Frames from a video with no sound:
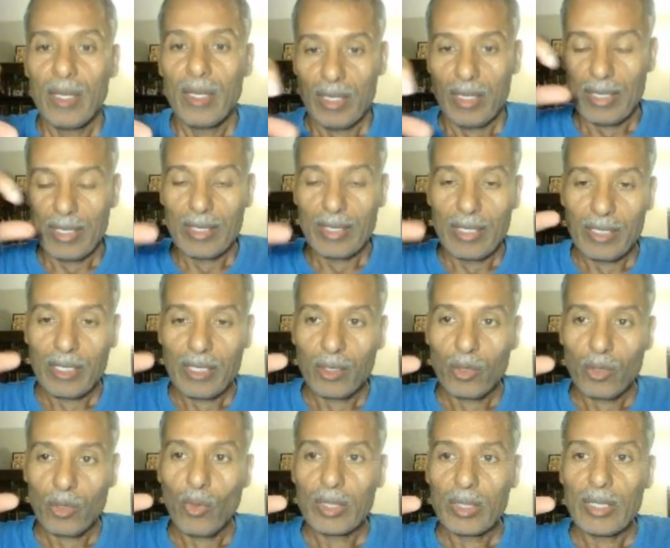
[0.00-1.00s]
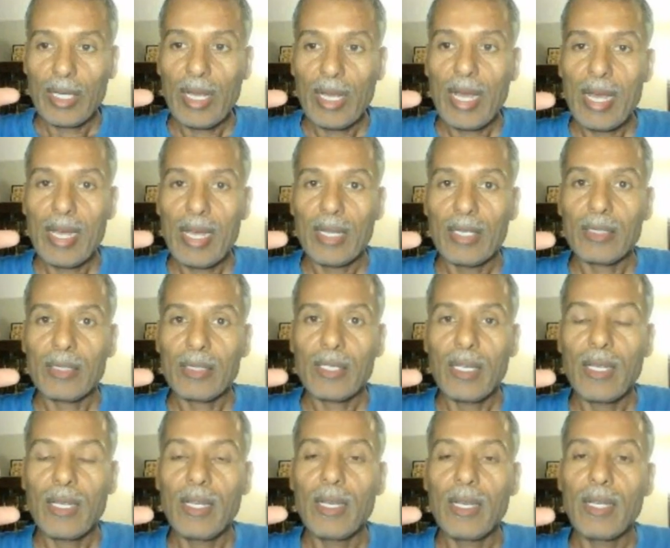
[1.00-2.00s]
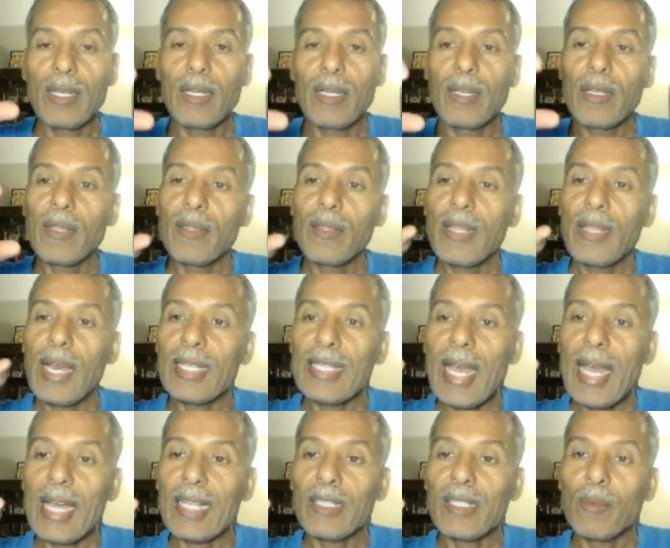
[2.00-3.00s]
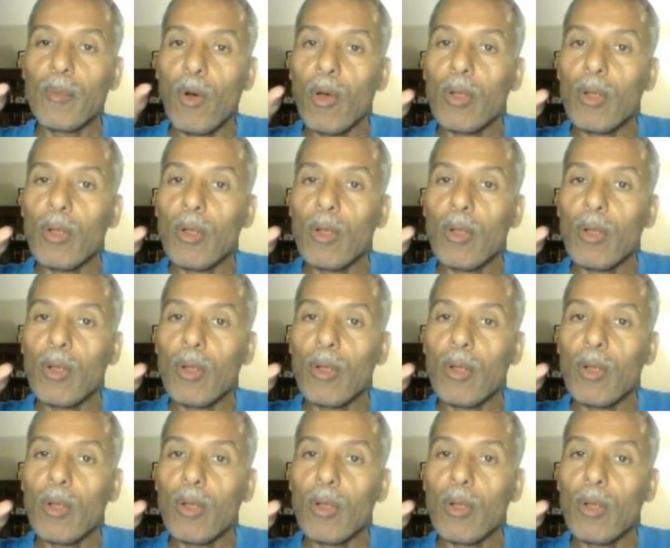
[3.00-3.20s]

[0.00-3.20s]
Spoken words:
in addition to what it has, that atom